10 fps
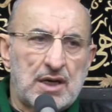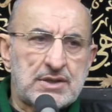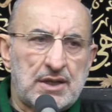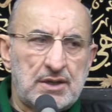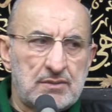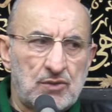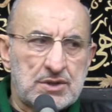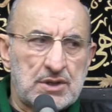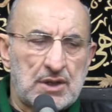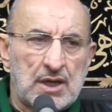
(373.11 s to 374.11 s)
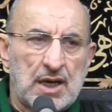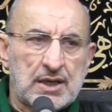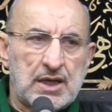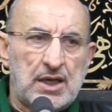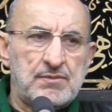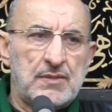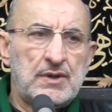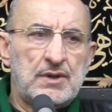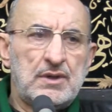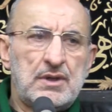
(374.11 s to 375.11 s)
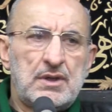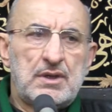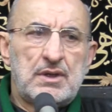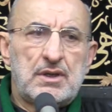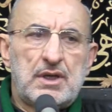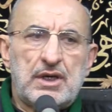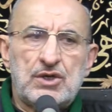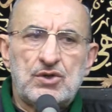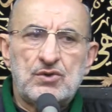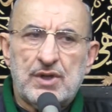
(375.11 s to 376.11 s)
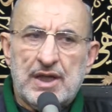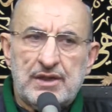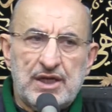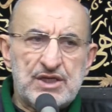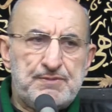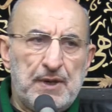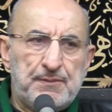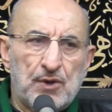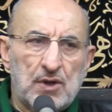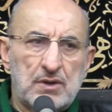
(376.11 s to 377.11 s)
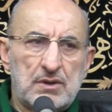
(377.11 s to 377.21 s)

Sayyid Muhsin al-Hakim, he knew that these people